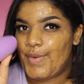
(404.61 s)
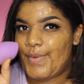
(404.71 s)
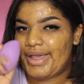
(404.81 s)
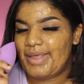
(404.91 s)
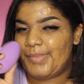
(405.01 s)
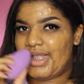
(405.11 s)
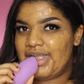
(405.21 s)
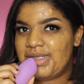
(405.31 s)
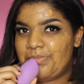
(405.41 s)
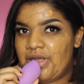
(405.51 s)
Quickie
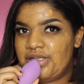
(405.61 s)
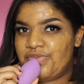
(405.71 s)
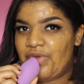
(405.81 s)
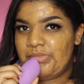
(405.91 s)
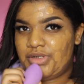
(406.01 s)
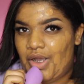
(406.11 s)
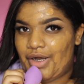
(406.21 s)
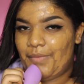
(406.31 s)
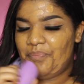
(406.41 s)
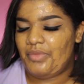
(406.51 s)
blending sponge from
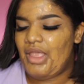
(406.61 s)
Tarte.